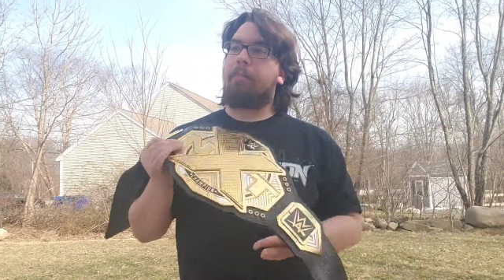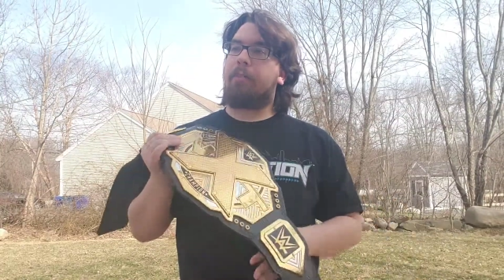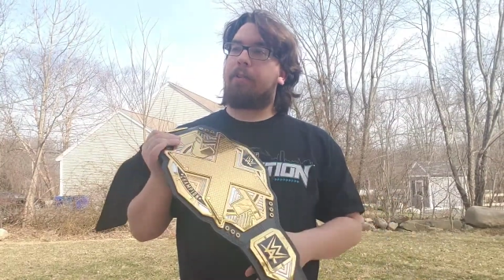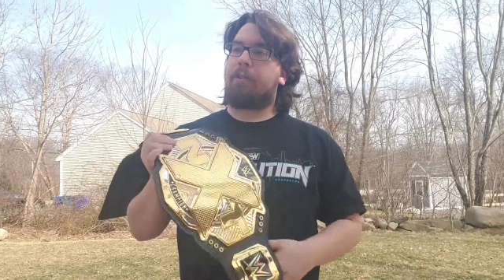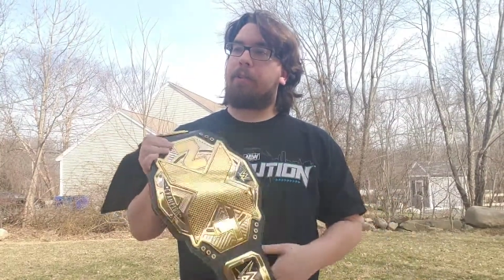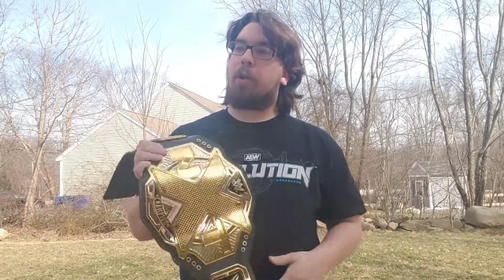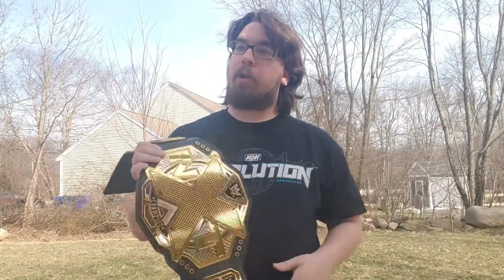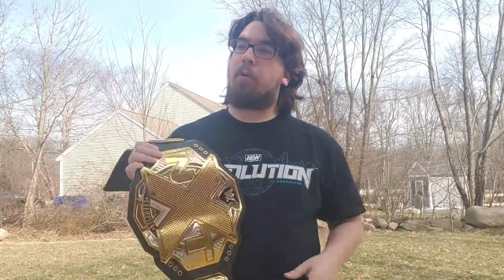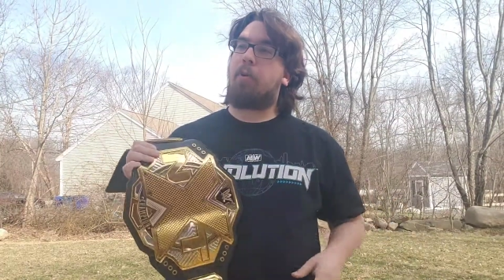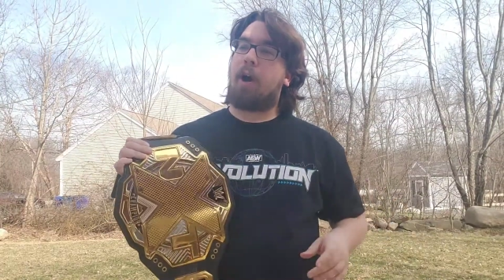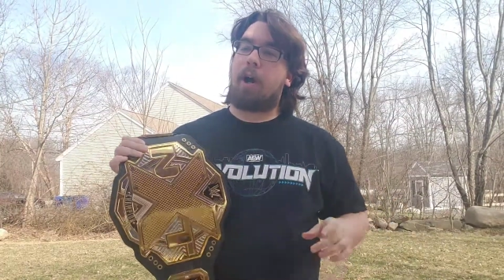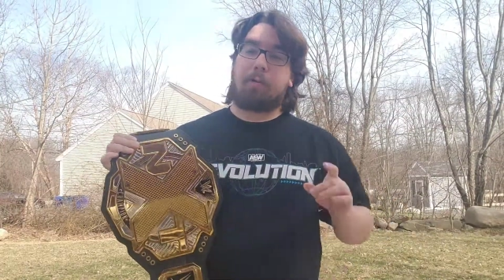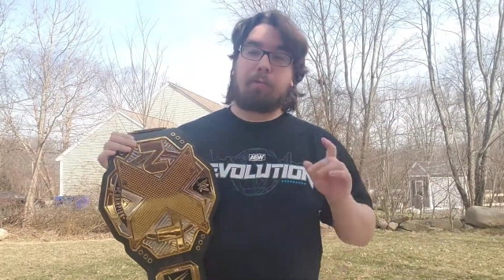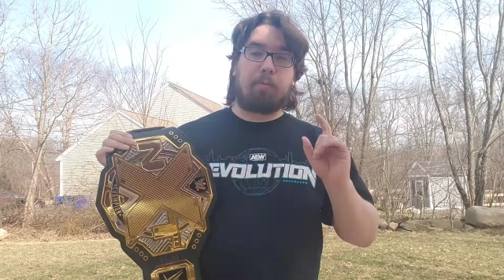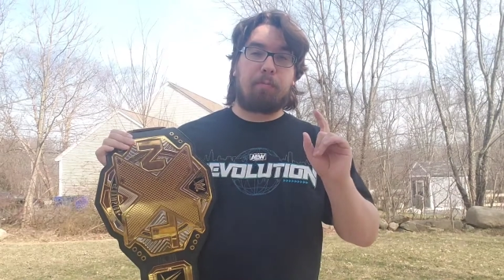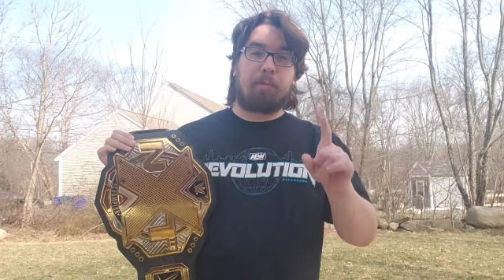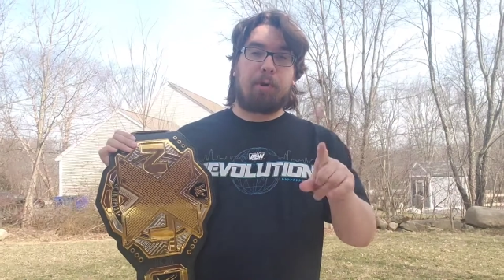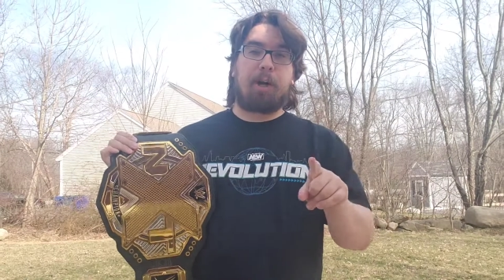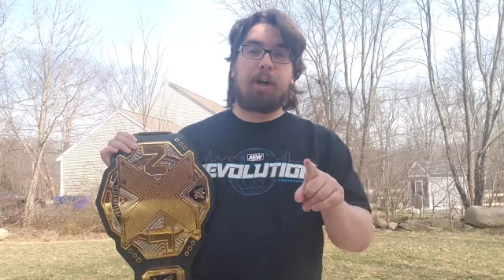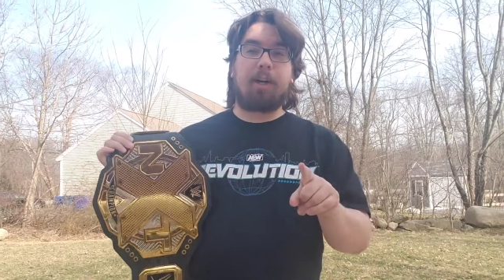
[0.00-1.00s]
So I
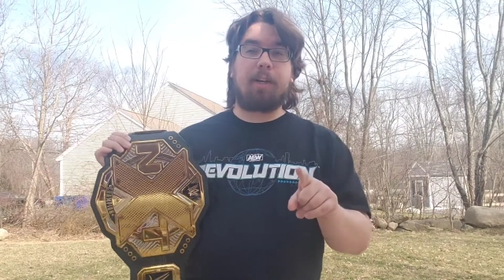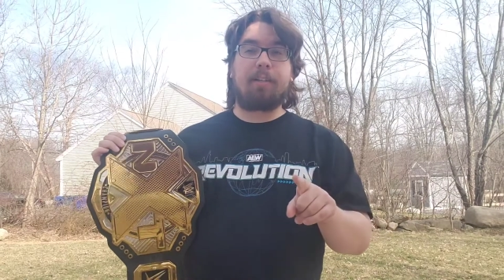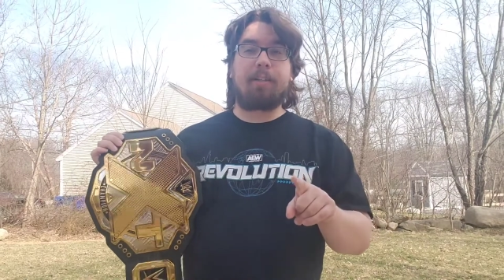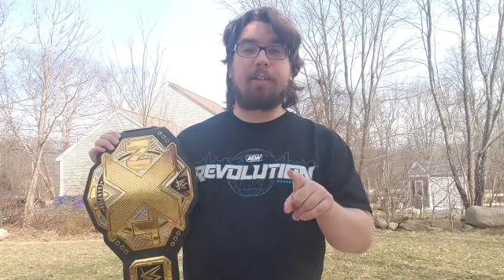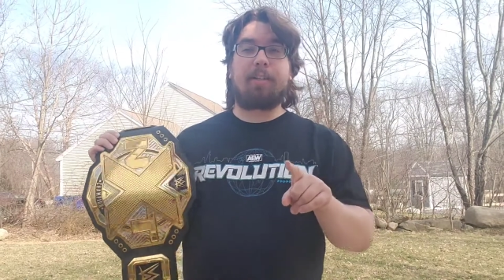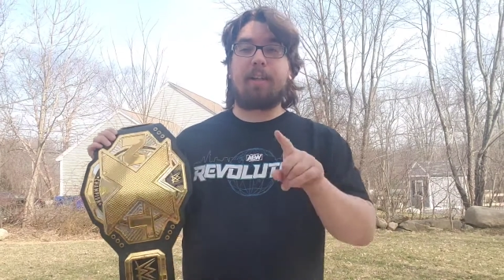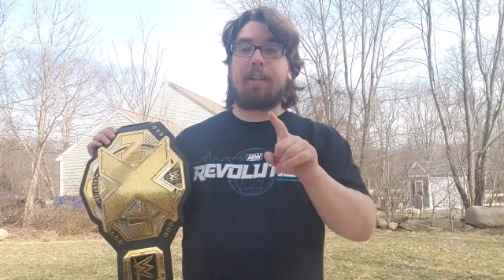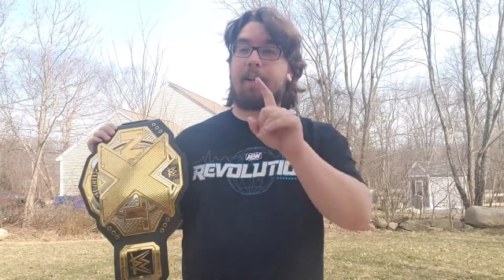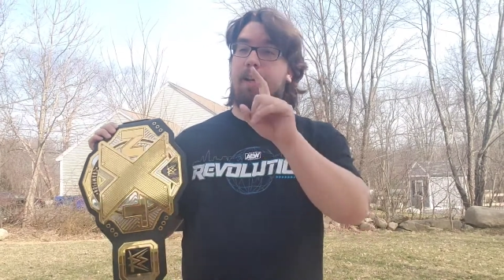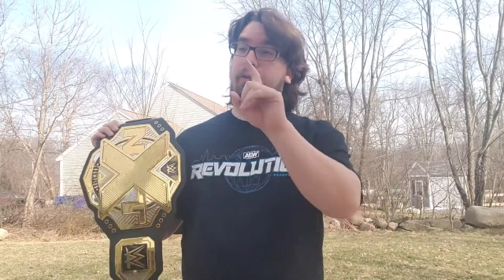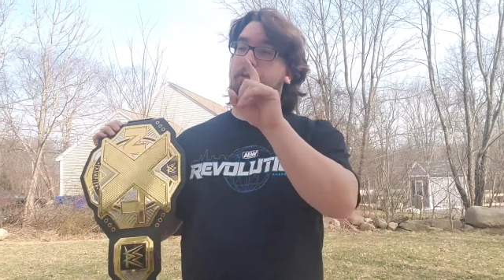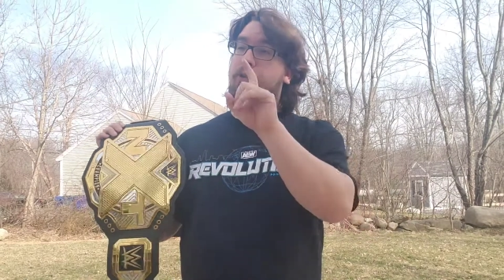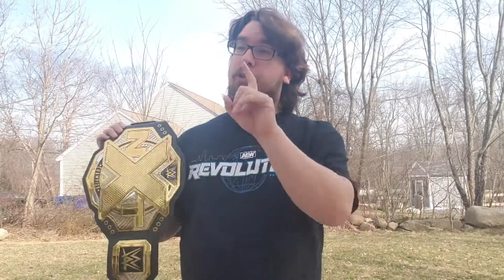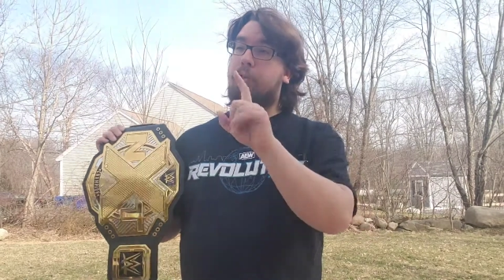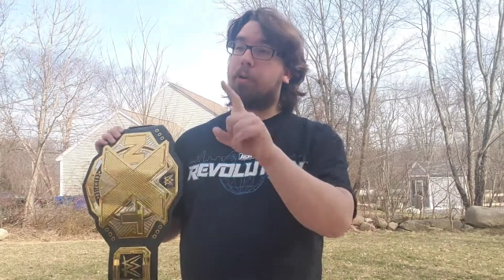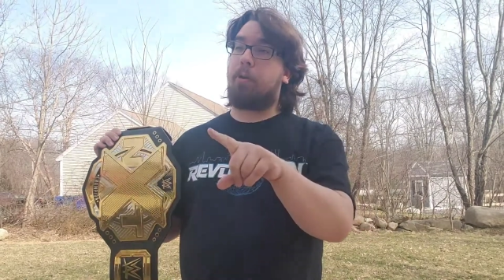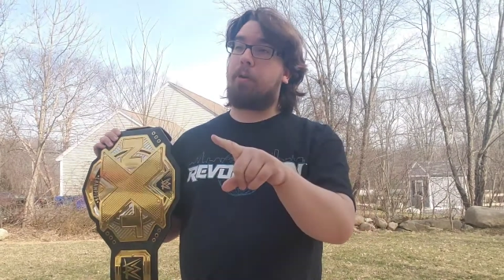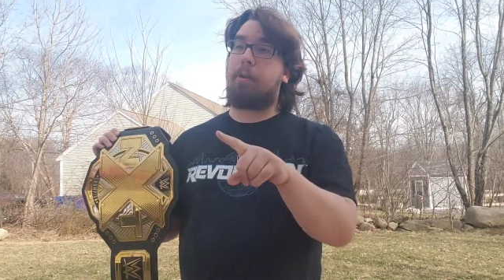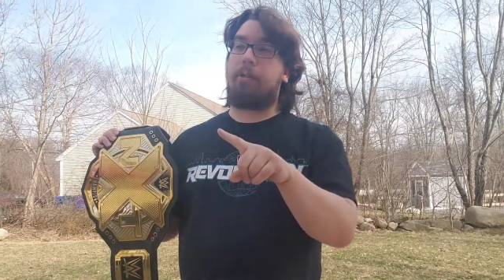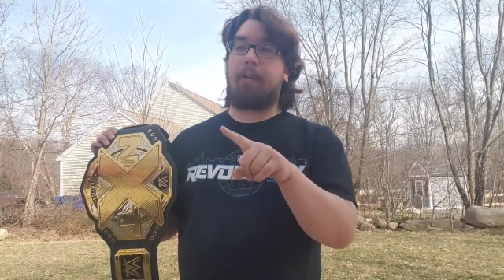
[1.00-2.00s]
will pause and I'll
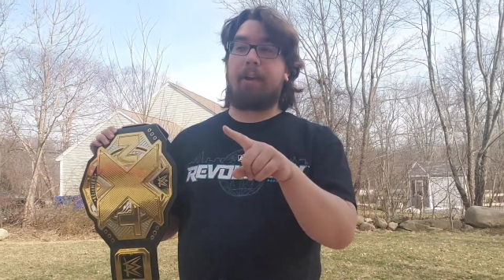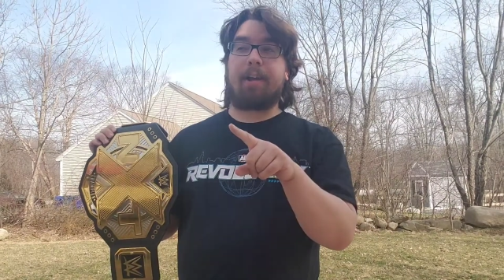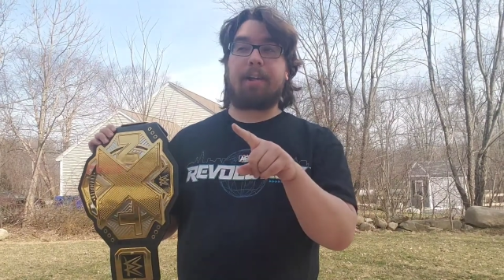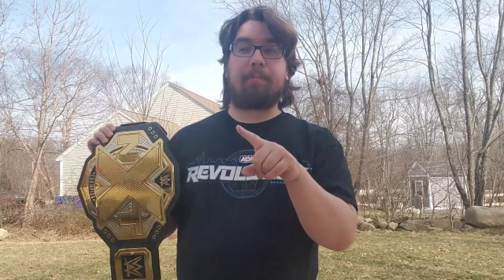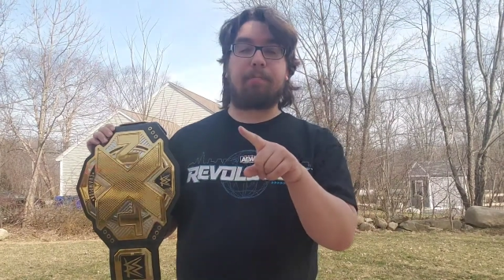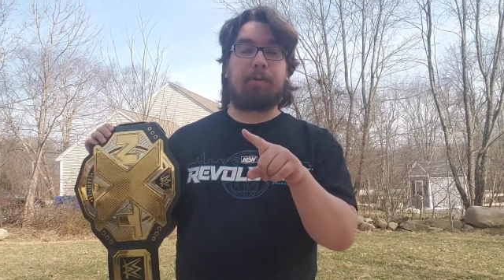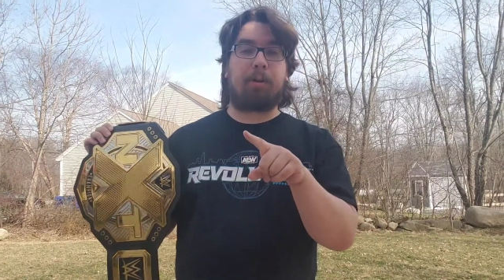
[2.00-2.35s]
show the last